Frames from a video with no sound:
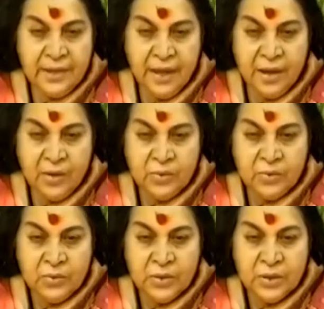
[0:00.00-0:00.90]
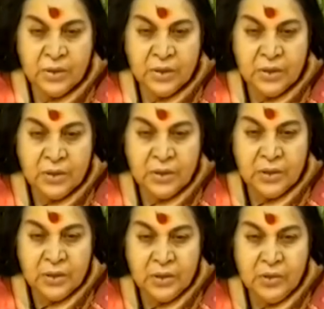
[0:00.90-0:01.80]
how
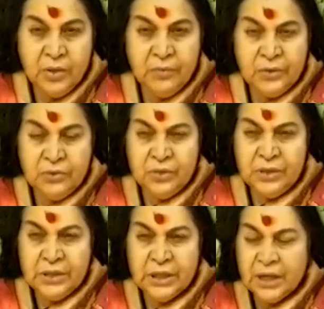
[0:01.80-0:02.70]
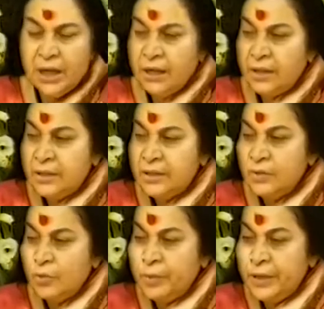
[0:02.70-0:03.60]
your Vishuddhi chakra gets
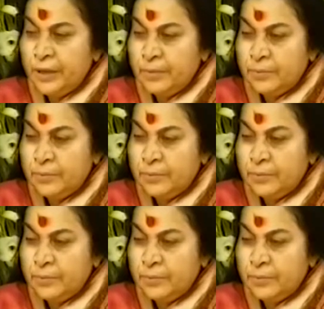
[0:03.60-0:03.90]
opened up.